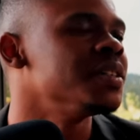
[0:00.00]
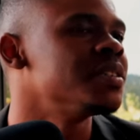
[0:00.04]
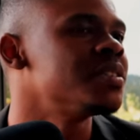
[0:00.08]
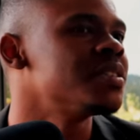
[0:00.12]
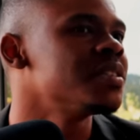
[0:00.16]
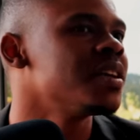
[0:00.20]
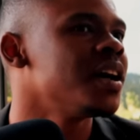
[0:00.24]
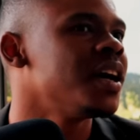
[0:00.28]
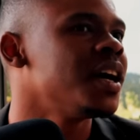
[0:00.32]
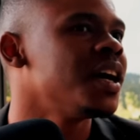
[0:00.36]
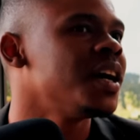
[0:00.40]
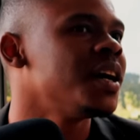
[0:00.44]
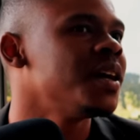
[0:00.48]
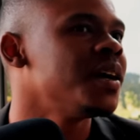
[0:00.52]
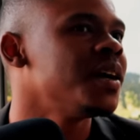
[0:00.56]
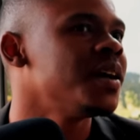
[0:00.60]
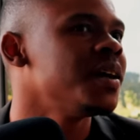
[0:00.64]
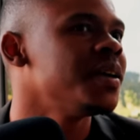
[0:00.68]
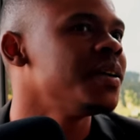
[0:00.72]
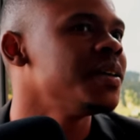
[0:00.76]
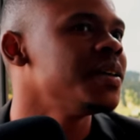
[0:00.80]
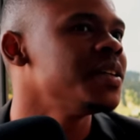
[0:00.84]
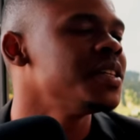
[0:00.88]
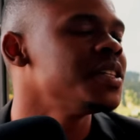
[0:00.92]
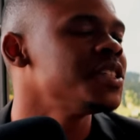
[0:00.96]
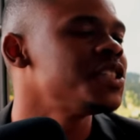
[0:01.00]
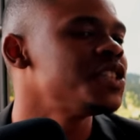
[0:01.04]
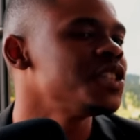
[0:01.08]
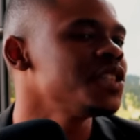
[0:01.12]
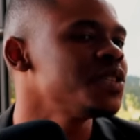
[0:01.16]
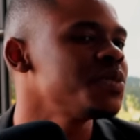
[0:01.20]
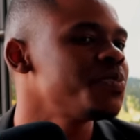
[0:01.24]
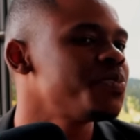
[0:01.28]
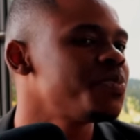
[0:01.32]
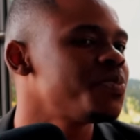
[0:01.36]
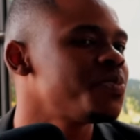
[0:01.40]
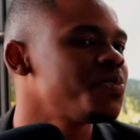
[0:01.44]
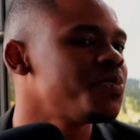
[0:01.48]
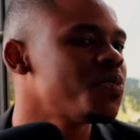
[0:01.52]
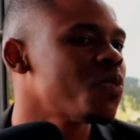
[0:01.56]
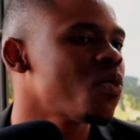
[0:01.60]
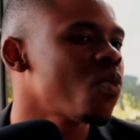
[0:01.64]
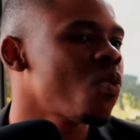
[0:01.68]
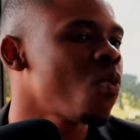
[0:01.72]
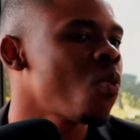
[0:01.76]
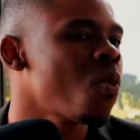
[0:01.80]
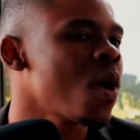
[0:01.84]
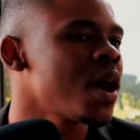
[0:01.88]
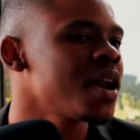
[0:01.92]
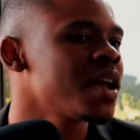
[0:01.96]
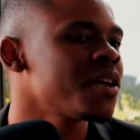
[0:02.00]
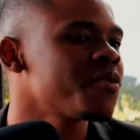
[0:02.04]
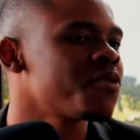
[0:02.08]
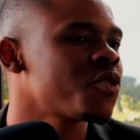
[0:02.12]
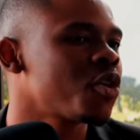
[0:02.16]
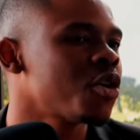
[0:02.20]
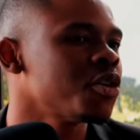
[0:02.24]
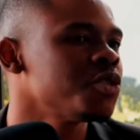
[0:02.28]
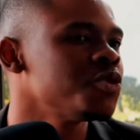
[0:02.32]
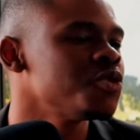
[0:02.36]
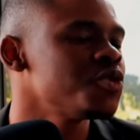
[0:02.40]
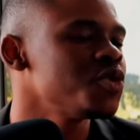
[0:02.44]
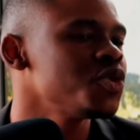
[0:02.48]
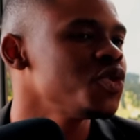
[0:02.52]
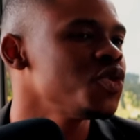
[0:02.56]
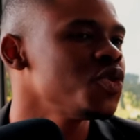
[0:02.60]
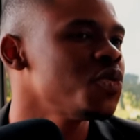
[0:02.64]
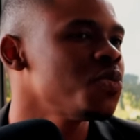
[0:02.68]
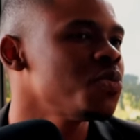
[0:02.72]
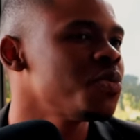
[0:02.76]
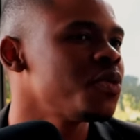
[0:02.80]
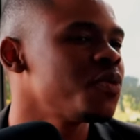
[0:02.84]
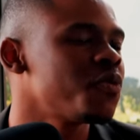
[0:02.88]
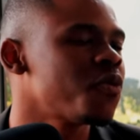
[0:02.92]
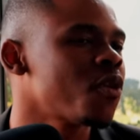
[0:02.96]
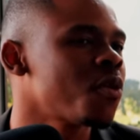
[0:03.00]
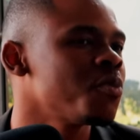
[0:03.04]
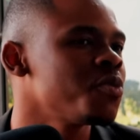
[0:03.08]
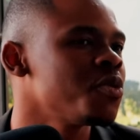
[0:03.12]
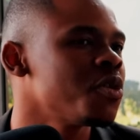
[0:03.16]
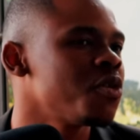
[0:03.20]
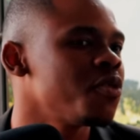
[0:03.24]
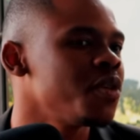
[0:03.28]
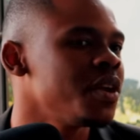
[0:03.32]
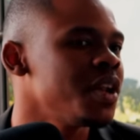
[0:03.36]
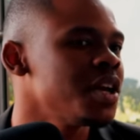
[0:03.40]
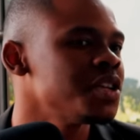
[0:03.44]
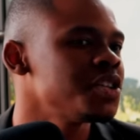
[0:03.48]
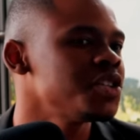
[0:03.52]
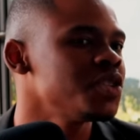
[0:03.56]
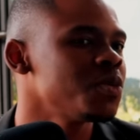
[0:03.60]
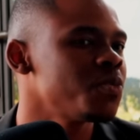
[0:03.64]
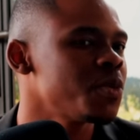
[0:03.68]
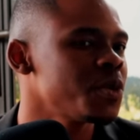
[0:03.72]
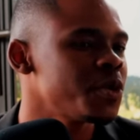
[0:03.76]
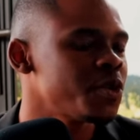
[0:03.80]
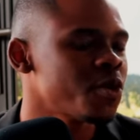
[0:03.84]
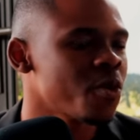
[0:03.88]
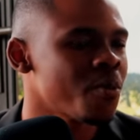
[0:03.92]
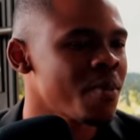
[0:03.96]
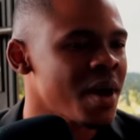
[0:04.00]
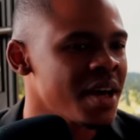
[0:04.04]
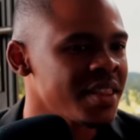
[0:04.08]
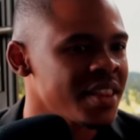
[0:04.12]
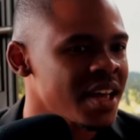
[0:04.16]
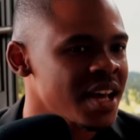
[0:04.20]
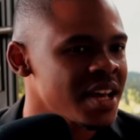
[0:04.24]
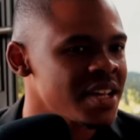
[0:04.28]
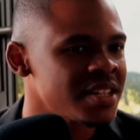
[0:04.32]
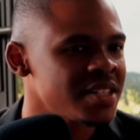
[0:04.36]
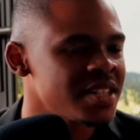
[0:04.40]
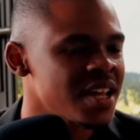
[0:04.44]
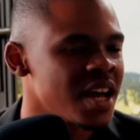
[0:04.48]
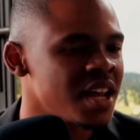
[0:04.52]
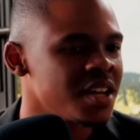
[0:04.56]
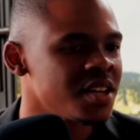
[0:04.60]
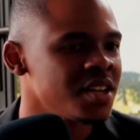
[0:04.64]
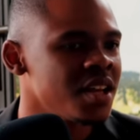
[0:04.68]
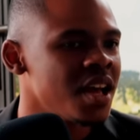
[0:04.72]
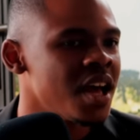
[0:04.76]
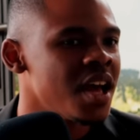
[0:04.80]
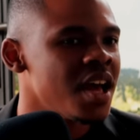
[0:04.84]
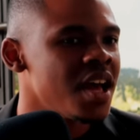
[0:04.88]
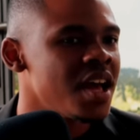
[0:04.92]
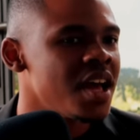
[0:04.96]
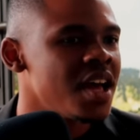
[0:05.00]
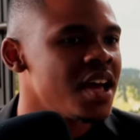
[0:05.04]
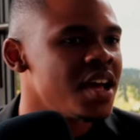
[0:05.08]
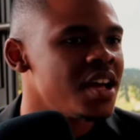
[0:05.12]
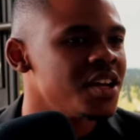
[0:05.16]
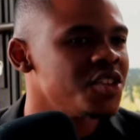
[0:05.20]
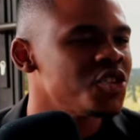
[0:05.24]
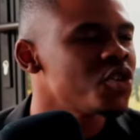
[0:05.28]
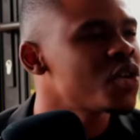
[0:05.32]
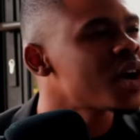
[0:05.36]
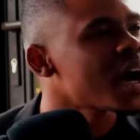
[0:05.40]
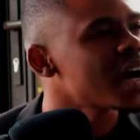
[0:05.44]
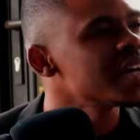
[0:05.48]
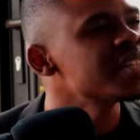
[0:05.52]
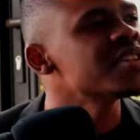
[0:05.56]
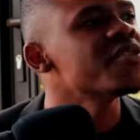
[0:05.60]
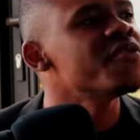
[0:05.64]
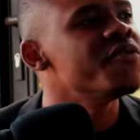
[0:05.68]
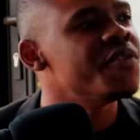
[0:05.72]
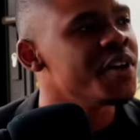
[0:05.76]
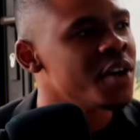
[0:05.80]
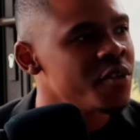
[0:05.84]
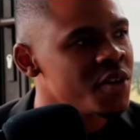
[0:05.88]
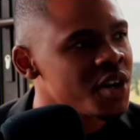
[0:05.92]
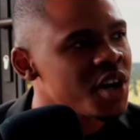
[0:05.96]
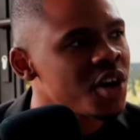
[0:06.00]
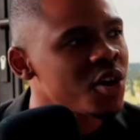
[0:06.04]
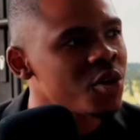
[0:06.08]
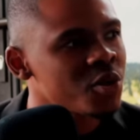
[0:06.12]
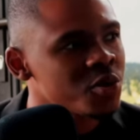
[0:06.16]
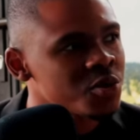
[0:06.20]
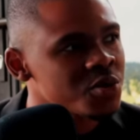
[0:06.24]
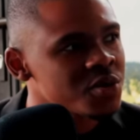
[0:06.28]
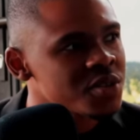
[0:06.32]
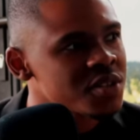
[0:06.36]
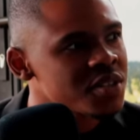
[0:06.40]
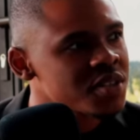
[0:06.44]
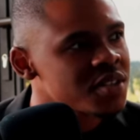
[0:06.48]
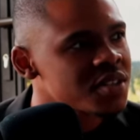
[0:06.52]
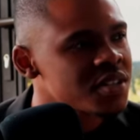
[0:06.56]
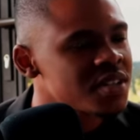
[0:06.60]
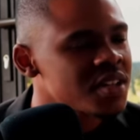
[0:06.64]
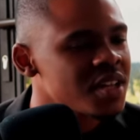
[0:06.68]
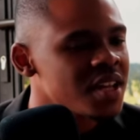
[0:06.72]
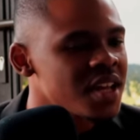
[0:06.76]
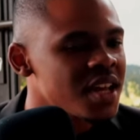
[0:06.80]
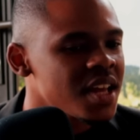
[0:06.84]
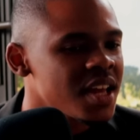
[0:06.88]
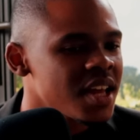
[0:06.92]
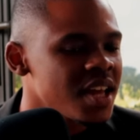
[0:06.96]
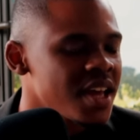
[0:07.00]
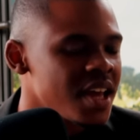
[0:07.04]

a bit. Just what I've consumed from your relationship with your mother is that you guys are very close.